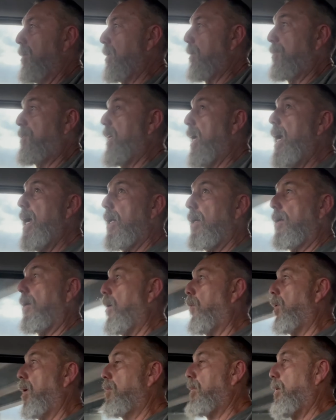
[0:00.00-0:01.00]
upset. I
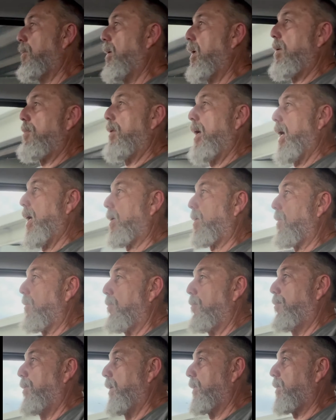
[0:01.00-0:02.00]
wanted my money back,
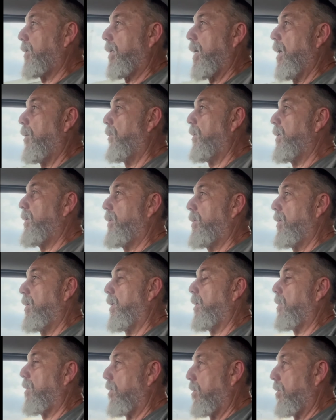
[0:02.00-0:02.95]
but the guy wouldn't do it.